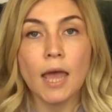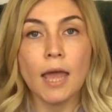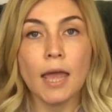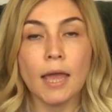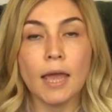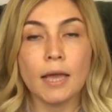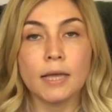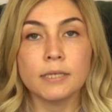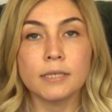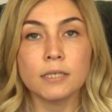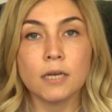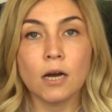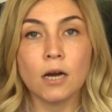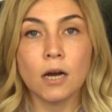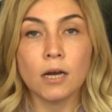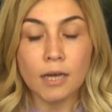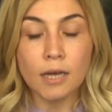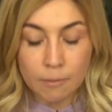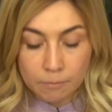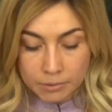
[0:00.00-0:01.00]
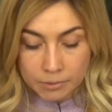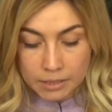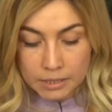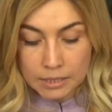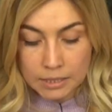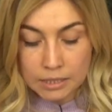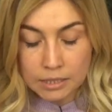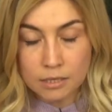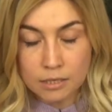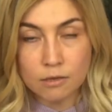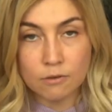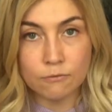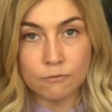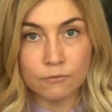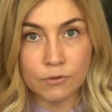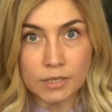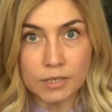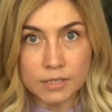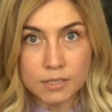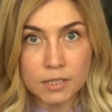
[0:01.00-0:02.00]
and completely
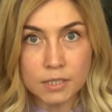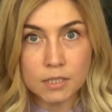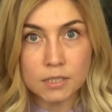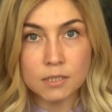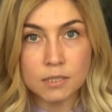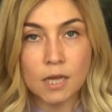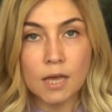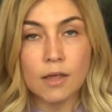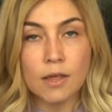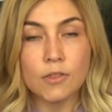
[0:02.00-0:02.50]
fills it,